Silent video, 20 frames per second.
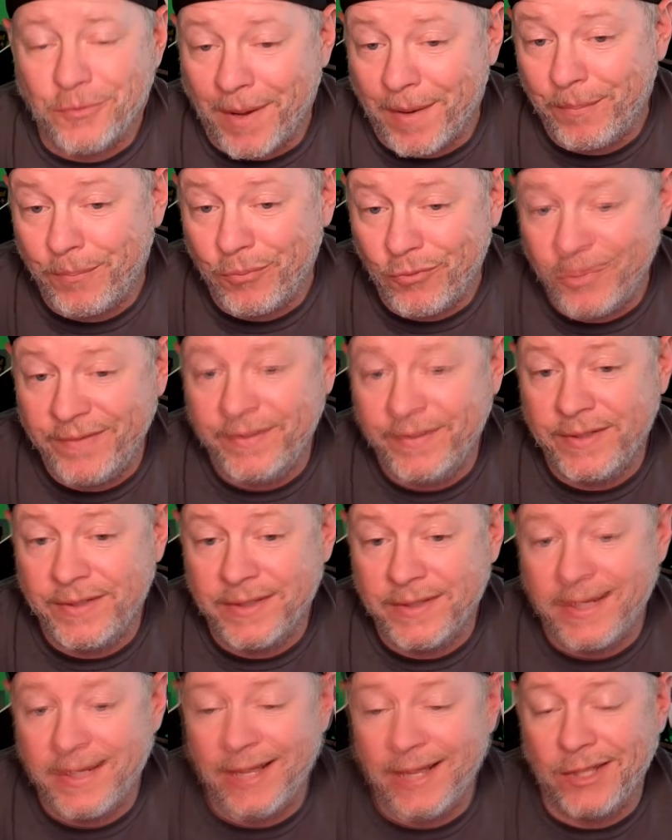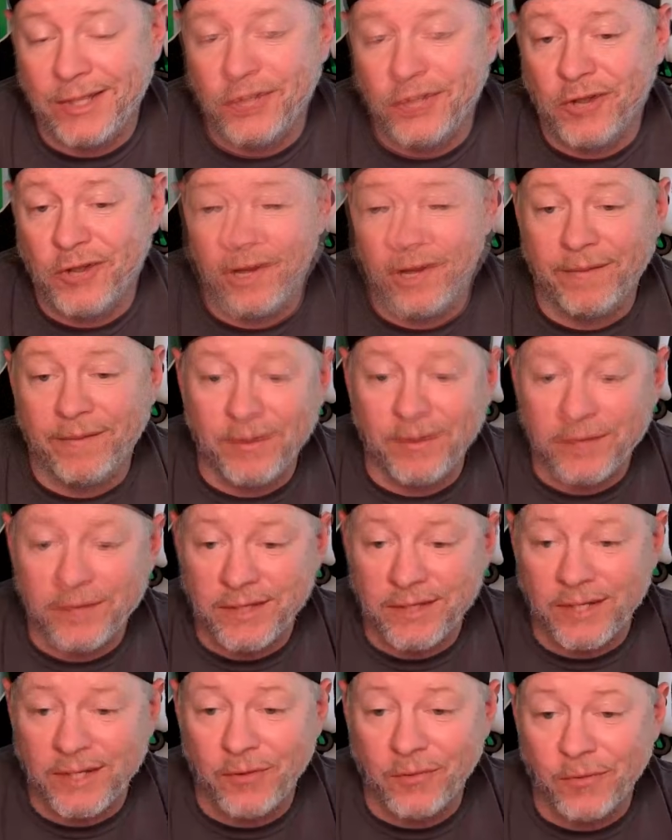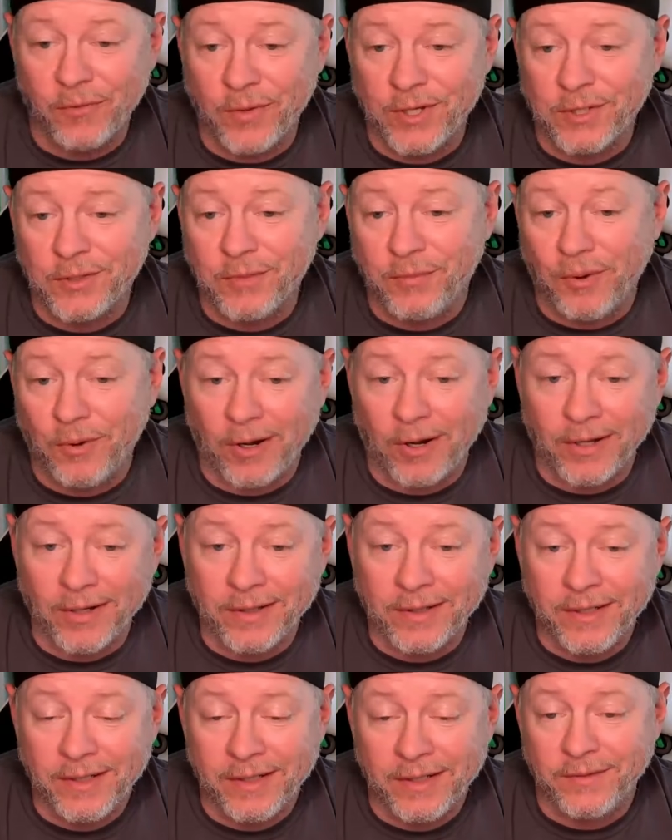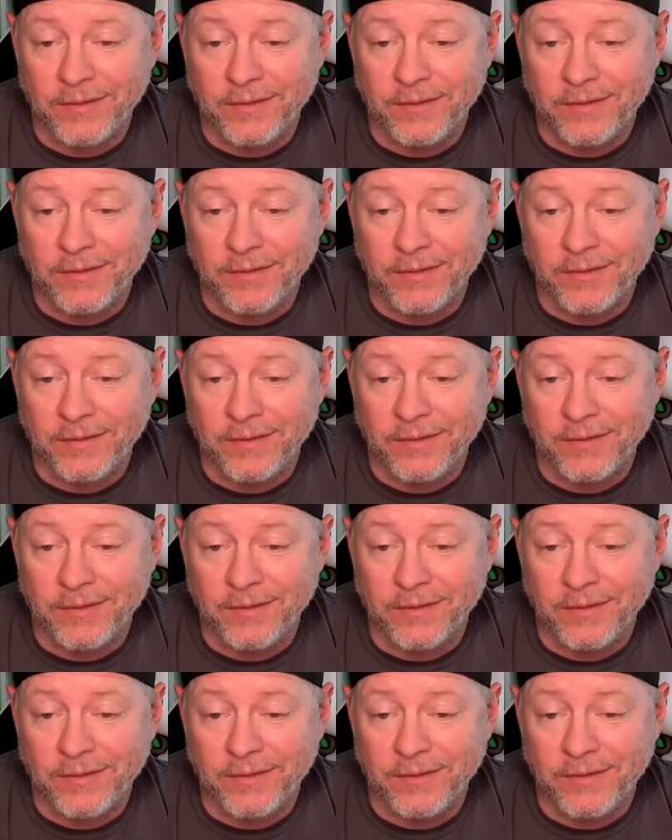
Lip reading: so my previous daily driver was another Razer product.